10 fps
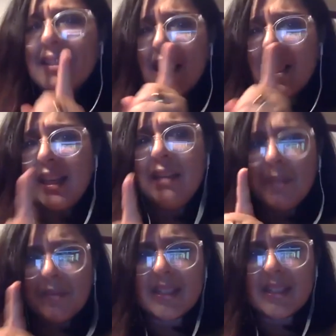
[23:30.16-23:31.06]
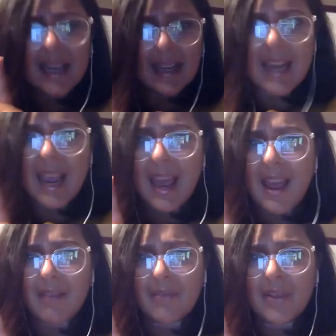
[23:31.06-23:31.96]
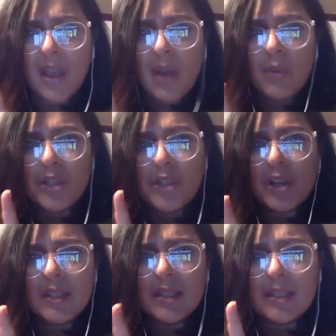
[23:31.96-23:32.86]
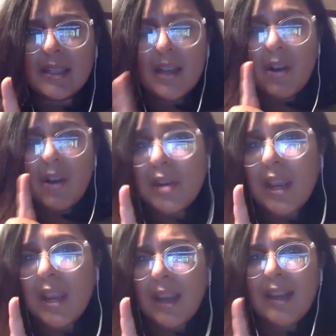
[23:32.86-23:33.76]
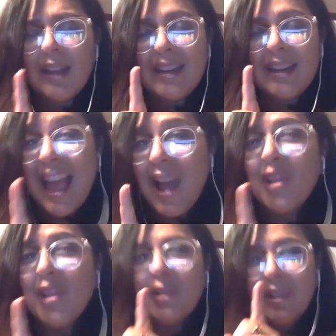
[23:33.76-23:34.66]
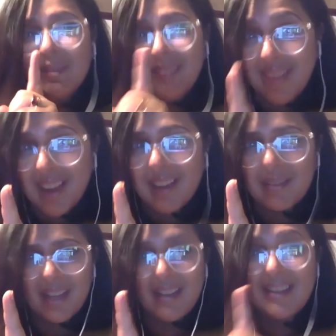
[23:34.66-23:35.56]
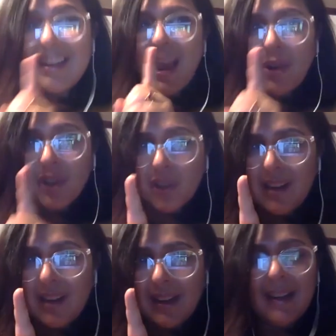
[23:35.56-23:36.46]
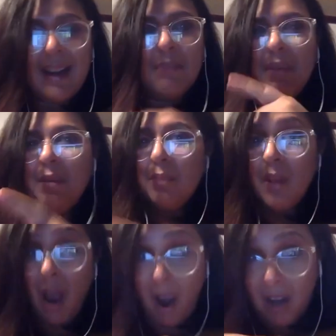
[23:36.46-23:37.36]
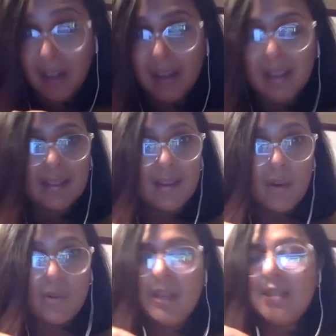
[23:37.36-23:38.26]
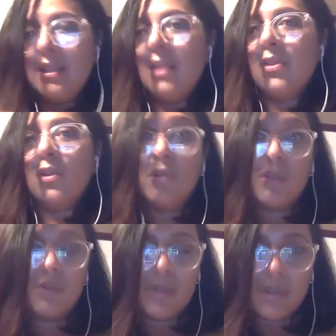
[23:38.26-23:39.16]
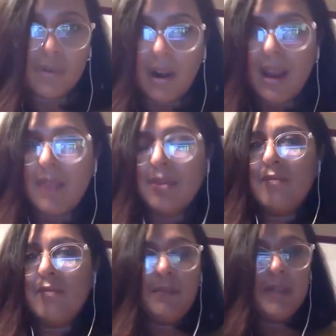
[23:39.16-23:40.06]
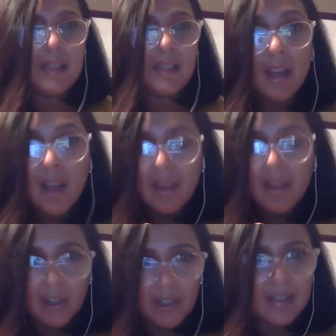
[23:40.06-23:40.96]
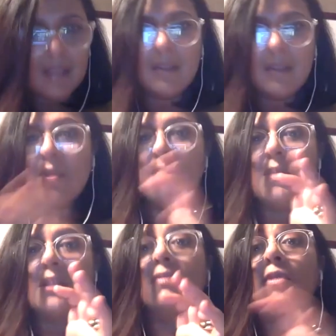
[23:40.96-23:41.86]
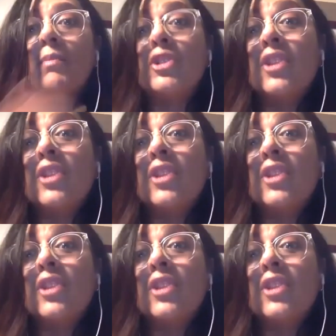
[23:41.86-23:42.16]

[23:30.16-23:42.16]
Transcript: the theme of the second half, which is, okay, now you're in the thick of it. Now you're in it, and people are going to go crazy at the grocery store and the pharmacy. There is going to be misinformation.